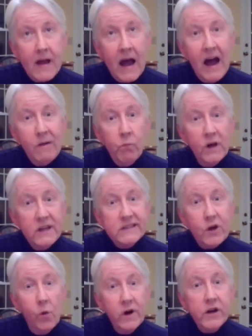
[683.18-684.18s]
I was
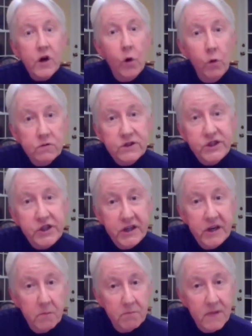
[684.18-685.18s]
going to Gold's
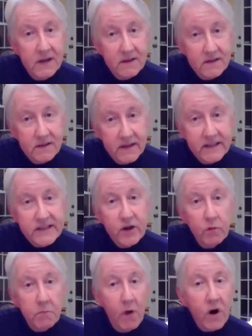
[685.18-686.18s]
Gym
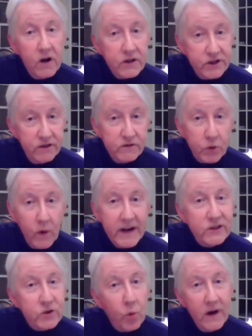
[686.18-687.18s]
until March of
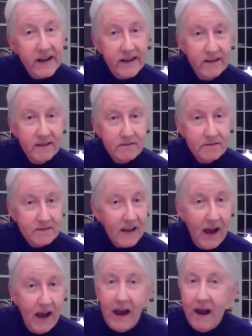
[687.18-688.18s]
2020.
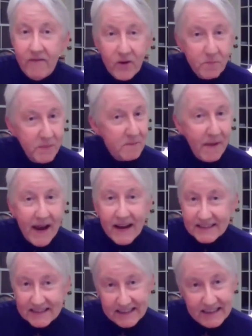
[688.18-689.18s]
I haven't been
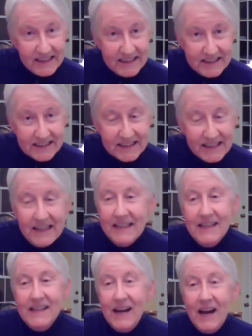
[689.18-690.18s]
back since.
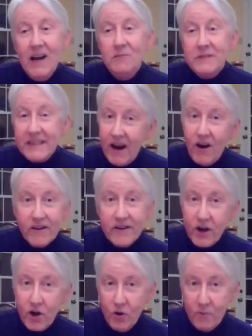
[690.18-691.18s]
I'm scared
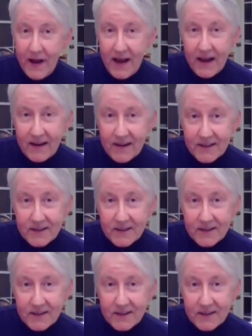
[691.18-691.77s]
to go back.